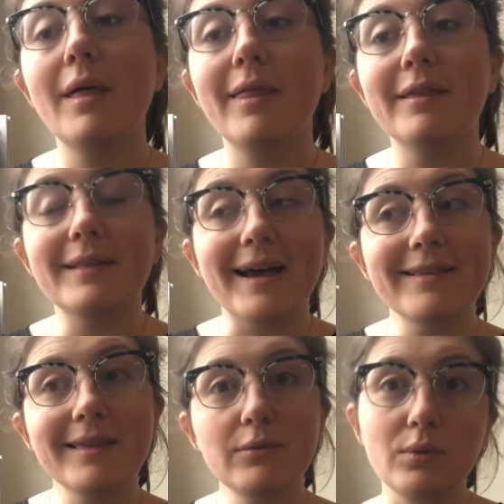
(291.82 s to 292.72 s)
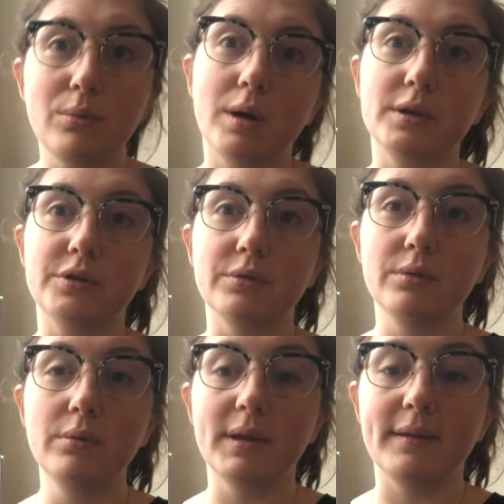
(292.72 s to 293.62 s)
The last thing we'll want to
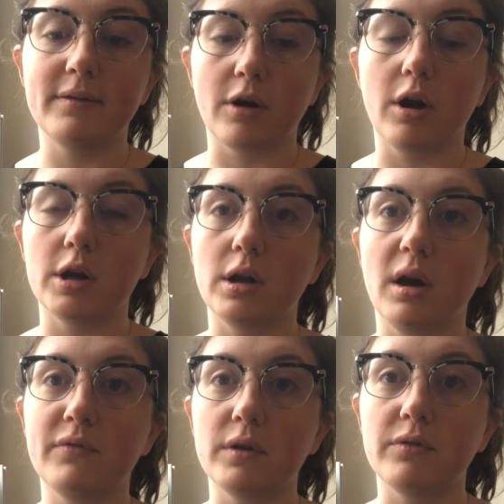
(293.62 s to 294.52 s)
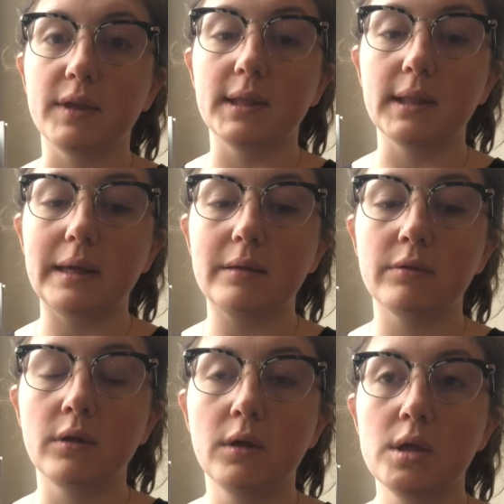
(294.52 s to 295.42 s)
do is harden off our
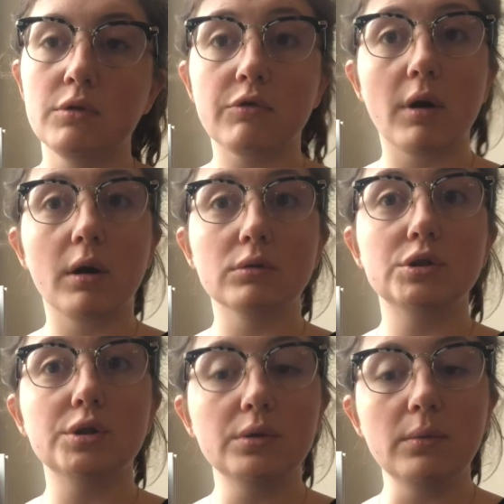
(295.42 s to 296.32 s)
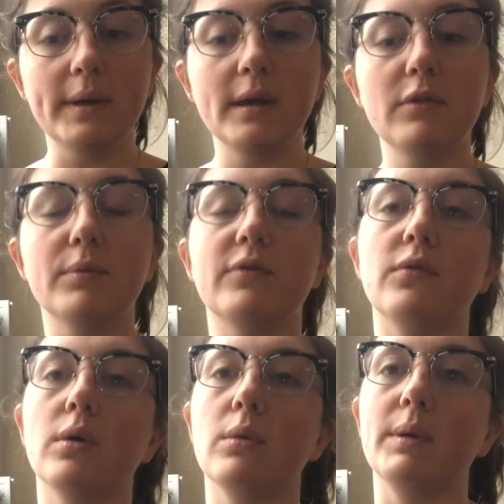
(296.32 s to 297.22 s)
seedlings. So 2 weeks
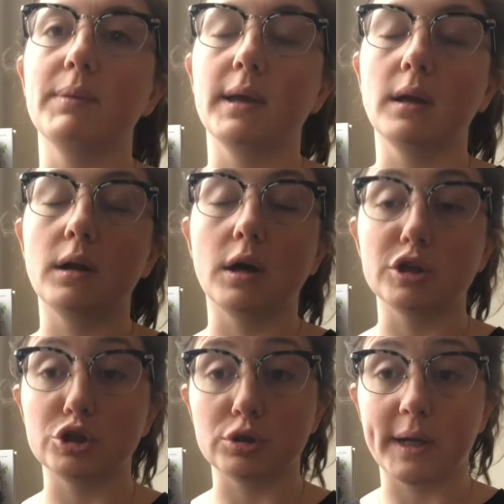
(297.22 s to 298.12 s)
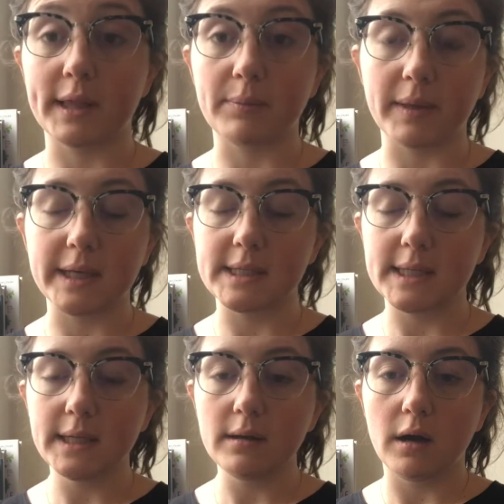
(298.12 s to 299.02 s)
before we plan on
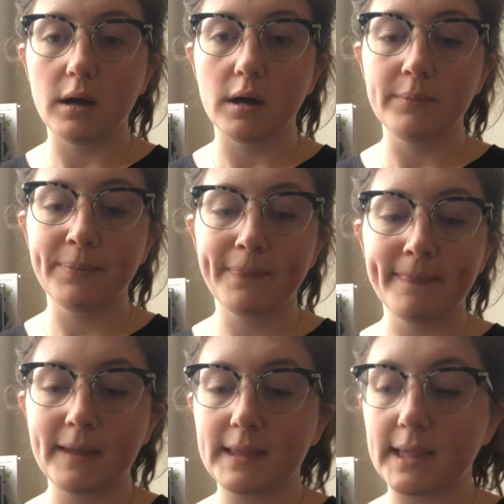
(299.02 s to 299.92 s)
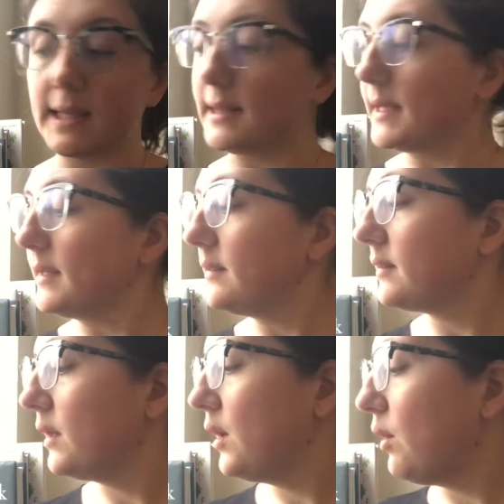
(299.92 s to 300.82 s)
transplanting our seedlings,
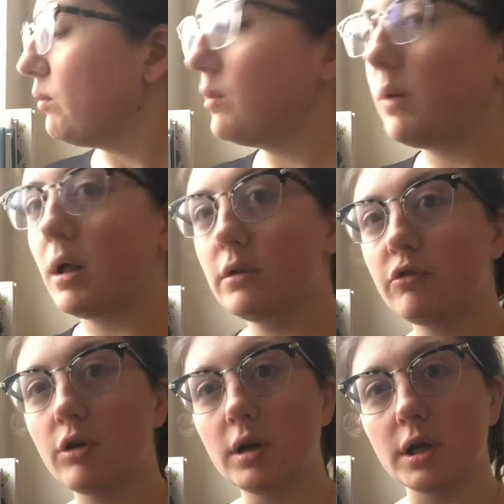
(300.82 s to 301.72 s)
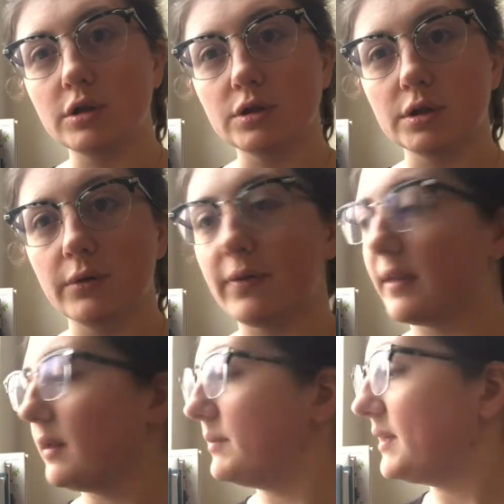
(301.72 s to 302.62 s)
we'll want to start introducing
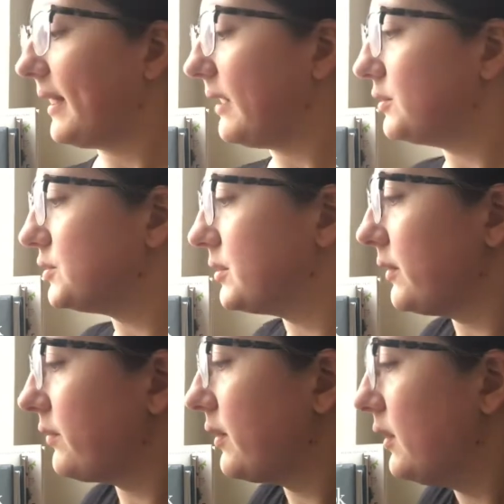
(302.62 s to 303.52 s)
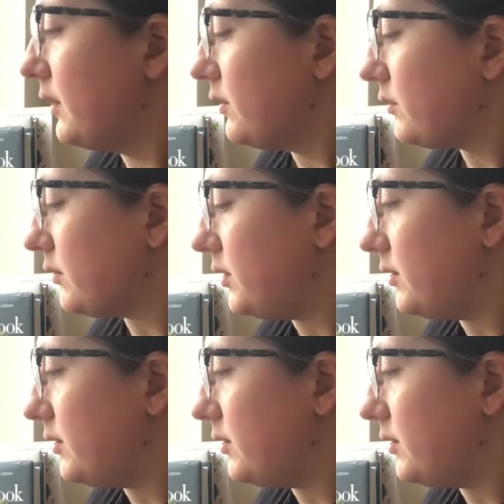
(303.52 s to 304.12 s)
them to the outdoors. So you